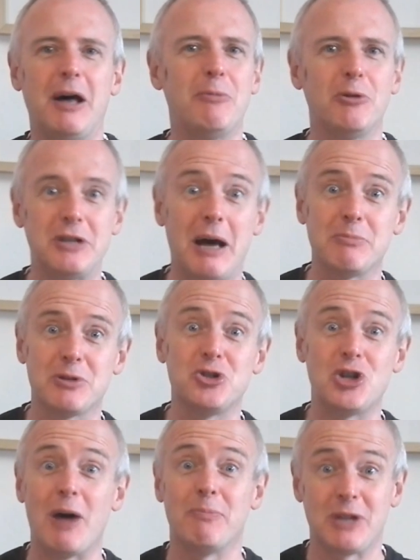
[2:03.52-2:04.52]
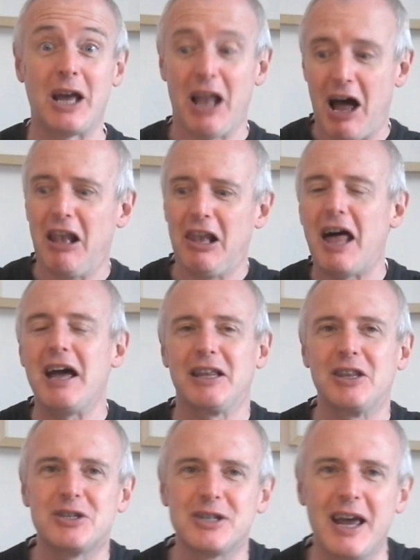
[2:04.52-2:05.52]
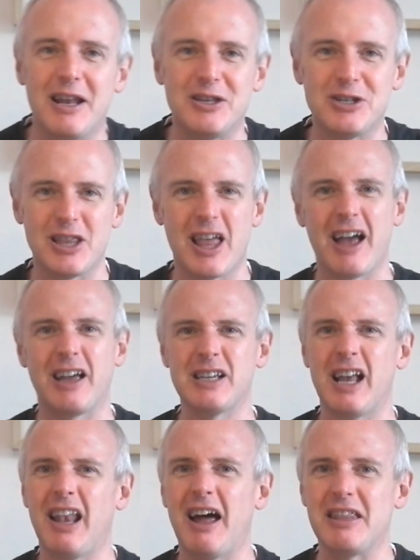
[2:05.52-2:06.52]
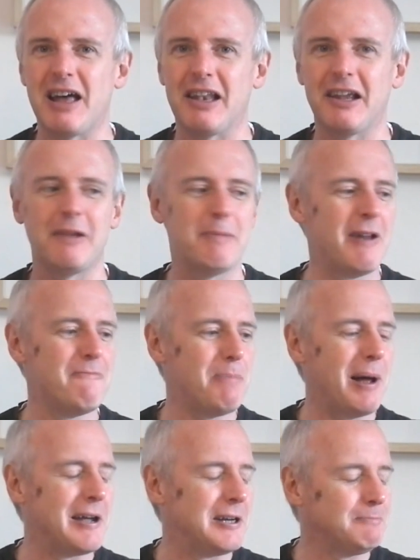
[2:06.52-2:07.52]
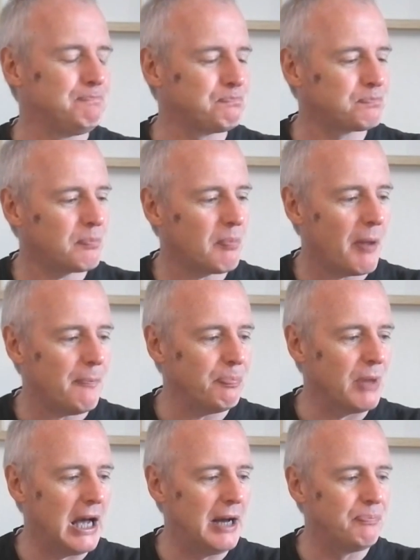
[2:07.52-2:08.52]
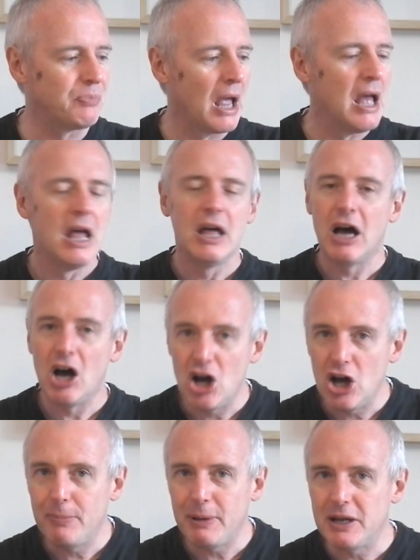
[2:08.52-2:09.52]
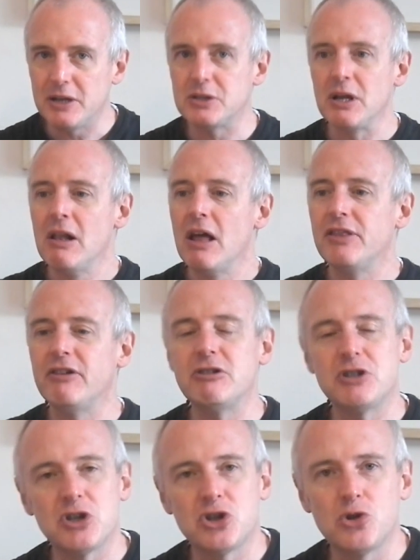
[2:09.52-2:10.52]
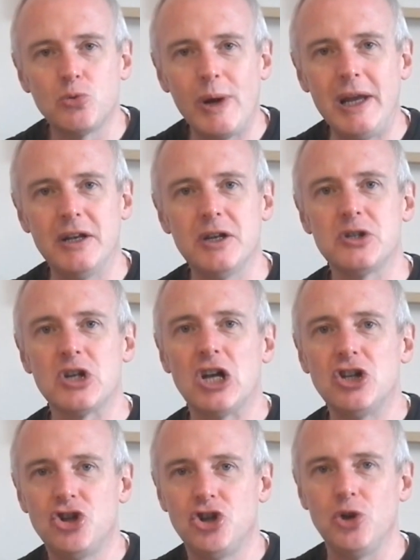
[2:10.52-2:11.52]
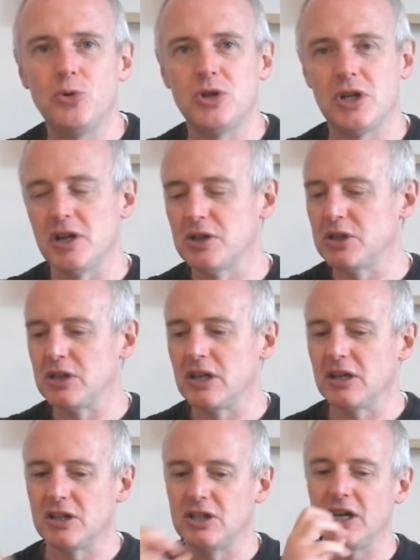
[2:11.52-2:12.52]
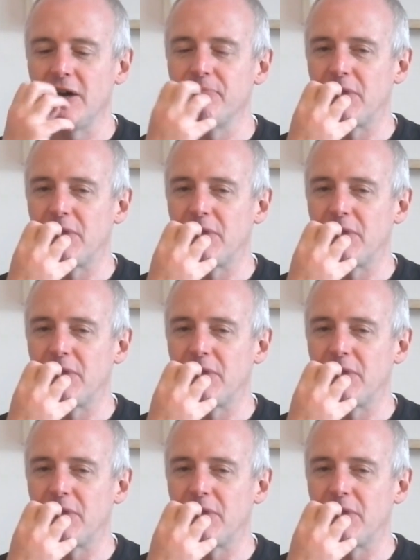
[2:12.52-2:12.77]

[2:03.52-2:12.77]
plum or damson jams, I like the skins in there because I like that little bit of bite. Herbiness, there is a sweetness and juiciness that